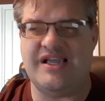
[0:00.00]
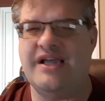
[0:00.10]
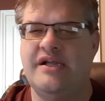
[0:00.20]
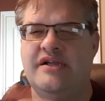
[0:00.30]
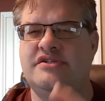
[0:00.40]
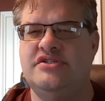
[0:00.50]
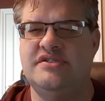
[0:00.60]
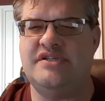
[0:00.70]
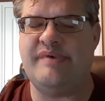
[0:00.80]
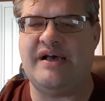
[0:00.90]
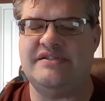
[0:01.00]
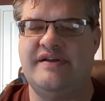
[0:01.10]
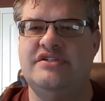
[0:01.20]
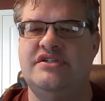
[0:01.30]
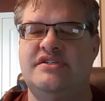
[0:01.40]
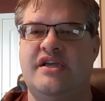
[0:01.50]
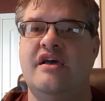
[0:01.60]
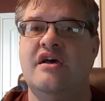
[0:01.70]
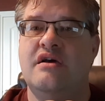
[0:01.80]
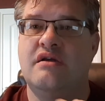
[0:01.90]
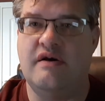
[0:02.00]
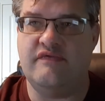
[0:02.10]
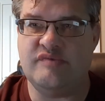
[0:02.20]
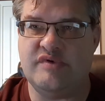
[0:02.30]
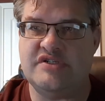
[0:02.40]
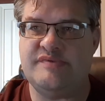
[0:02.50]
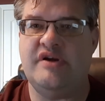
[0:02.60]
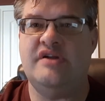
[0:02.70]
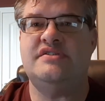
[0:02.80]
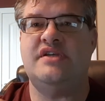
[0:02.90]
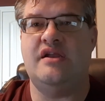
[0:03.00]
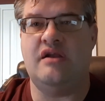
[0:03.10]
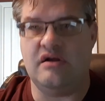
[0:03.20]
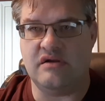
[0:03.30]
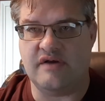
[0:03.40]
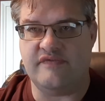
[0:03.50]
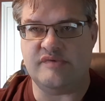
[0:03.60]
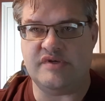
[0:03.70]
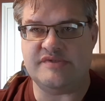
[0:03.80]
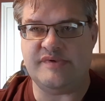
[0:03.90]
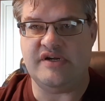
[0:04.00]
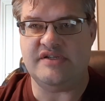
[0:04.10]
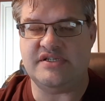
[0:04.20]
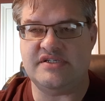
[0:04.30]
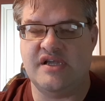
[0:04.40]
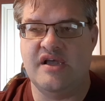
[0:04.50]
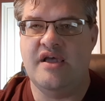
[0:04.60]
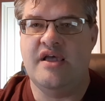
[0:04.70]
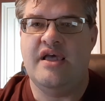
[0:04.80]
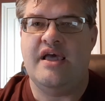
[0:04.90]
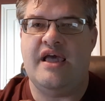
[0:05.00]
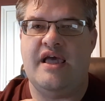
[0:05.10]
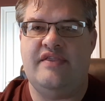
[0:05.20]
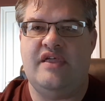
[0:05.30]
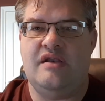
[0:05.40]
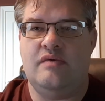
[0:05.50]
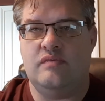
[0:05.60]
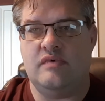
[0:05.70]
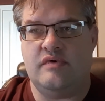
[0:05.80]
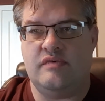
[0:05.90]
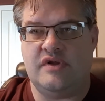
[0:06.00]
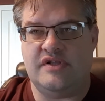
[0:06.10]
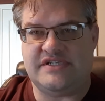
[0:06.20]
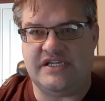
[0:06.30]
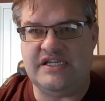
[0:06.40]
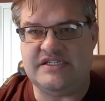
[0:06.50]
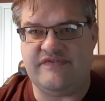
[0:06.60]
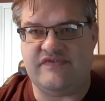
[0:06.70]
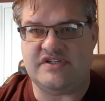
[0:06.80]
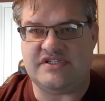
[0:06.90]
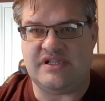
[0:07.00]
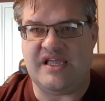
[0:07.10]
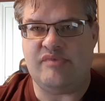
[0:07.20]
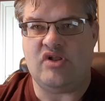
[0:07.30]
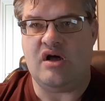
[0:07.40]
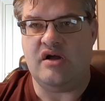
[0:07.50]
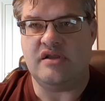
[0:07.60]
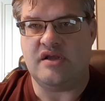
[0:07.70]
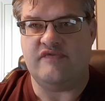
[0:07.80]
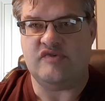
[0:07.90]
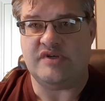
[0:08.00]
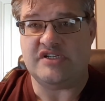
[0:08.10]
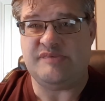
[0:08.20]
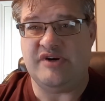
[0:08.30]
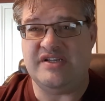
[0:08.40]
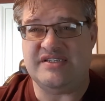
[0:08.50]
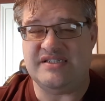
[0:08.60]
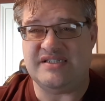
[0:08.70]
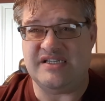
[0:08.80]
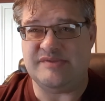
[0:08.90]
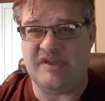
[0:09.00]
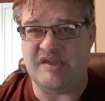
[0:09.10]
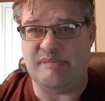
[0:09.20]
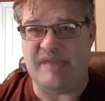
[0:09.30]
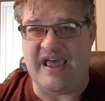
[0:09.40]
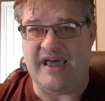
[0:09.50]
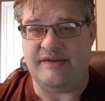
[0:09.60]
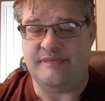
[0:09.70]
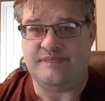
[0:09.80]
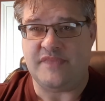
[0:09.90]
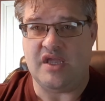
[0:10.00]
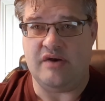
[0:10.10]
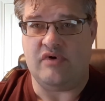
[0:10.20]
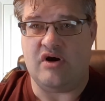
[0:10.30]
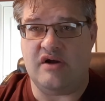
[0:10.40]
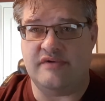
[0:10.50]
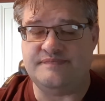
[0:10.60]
I shouldn't say positive. I should say comfortable experience and uncomfortable experiences. And then it's easy for us to label uncomfortable experiences as being bad and wrong.